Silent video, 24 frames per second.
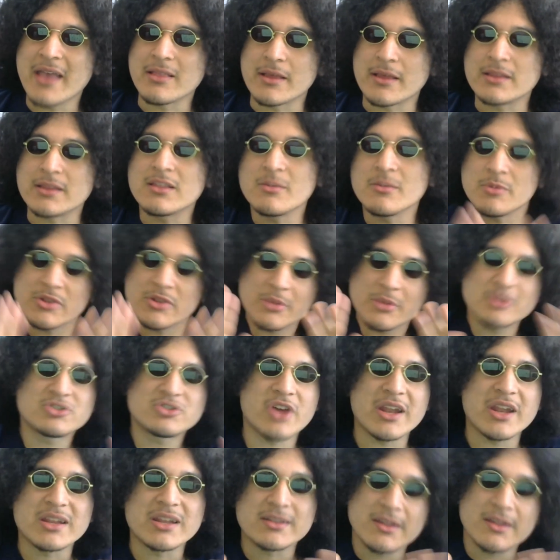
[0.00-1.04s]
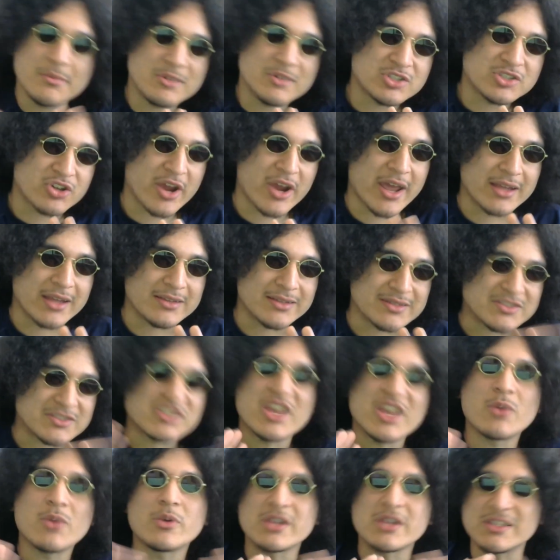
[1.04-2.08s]
Like, let me try to
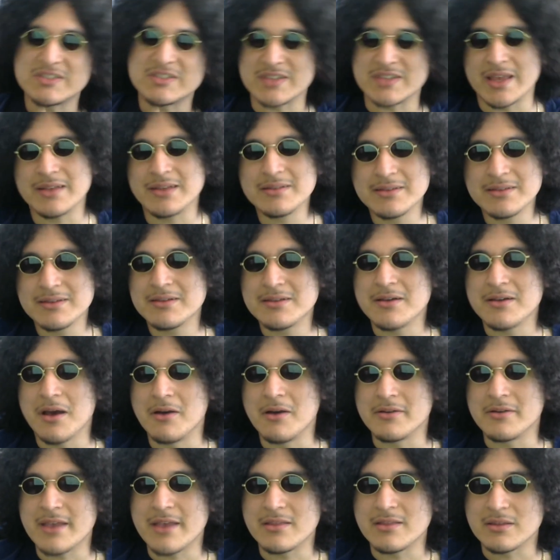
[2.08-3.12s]
say what he said, okay?